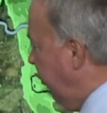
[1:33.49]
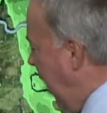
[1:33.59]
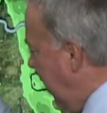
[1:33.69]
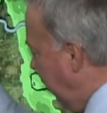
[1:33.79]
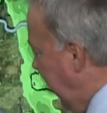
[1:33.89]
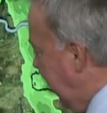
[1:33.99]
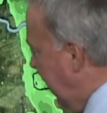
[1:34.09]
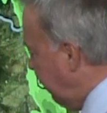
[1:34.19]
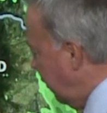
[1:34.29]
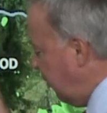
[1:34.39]
dry right
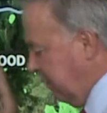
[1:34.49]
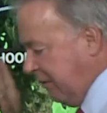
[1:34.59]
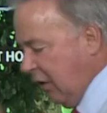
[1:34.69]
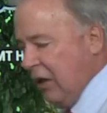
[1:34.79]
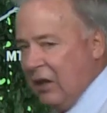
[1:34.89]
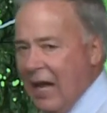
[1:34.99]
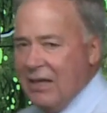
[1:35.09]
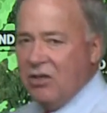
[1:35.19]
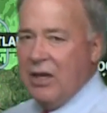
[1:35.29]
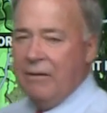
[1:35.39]
now. Just some very
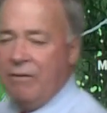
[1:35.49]
light stuff